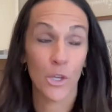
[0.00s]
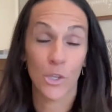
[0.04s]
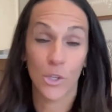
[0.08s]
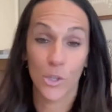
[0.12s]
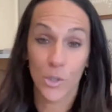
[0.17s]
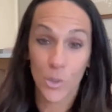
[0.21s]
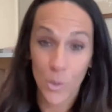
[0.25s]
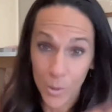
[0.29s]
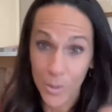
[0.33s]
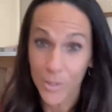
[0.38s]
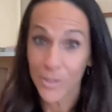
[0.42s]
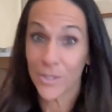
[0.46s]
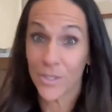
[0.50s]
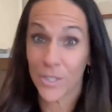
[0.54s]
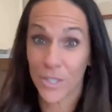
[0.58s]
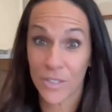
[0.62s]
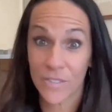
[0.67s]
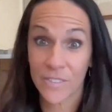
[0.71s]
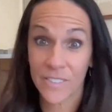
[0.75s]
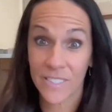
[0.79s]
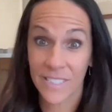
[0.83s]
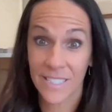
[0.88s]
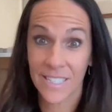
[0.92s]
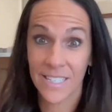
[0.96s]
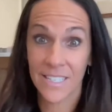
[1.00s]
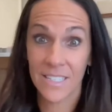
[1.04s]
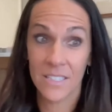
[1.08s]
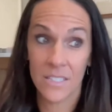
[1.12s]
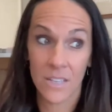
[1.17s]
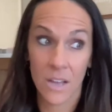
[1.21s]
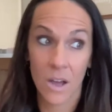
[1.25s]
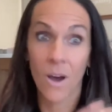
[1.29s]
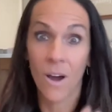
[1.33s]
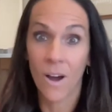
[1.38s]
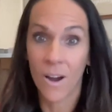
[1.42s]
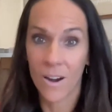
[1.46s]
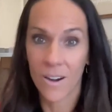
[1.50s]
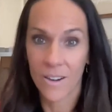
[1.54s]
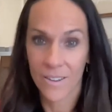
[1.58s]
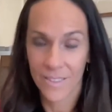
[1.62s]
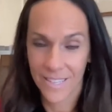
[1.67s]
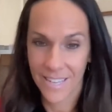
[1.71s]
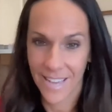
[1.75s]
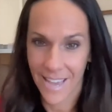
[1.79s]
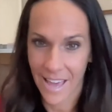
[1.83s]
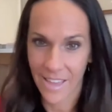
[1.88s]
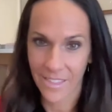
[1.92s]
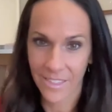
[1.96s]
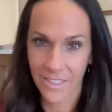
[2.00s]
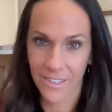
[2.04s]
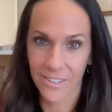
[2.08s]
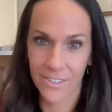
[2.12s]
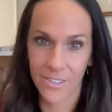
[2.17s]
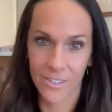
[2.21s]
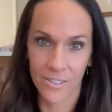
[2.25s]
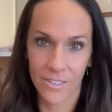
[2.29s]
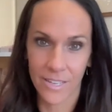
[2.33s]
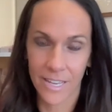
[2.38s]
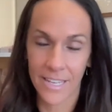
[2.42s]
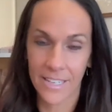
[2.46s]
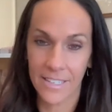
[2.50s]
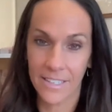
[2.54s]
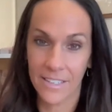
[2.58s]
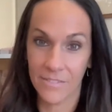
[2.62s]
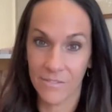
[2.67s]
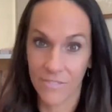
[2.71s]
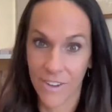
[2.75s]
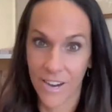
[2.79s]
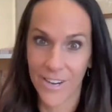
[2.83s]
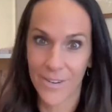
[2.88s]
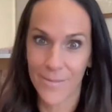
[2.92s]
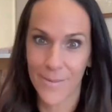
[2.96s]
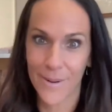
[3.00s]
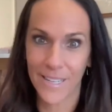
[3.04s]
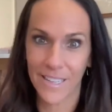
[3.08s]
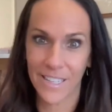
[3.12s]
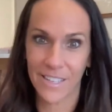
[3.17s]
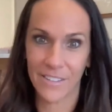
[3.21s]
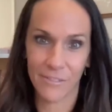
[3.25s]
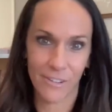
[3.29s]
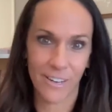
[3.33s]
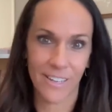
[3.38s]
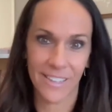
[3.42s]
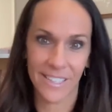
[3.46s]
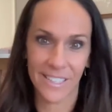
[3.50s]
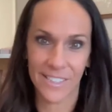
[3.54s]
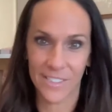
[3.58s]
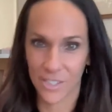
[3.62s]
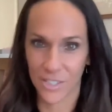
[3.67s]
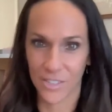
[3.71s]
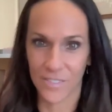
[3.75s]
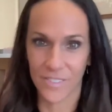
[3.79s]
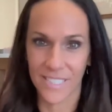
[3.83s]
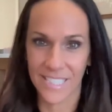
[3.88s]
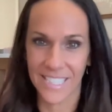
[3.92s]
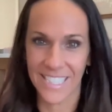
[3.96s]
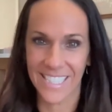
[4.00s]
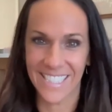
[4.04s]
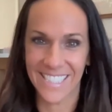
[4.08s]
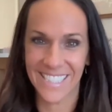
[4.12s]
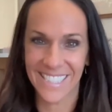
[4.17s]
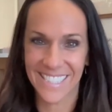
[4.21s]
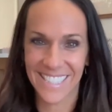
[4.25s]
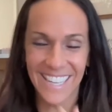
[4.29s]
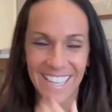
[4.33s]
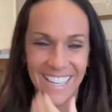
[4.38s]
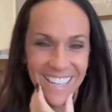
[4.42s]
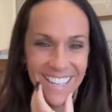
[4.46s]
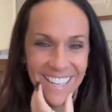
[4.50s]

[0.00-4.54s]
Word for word: Your services are the ethical and environmentally friendly services.